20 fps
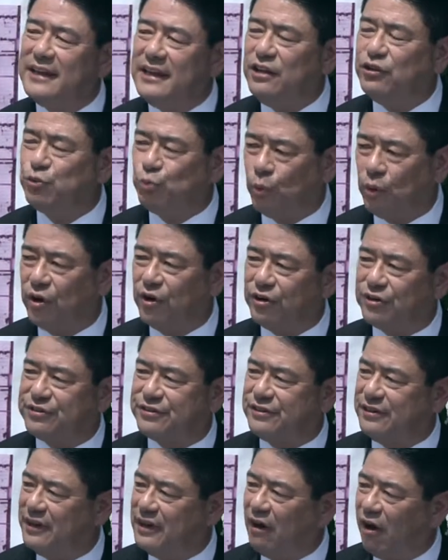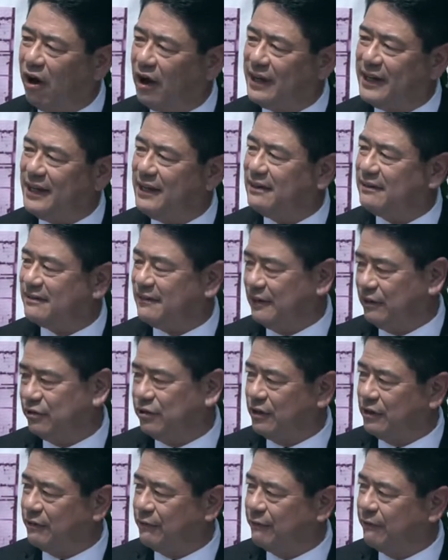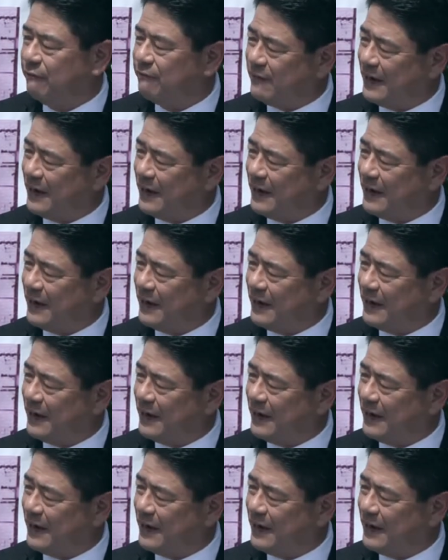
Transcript: these words to the audience and to the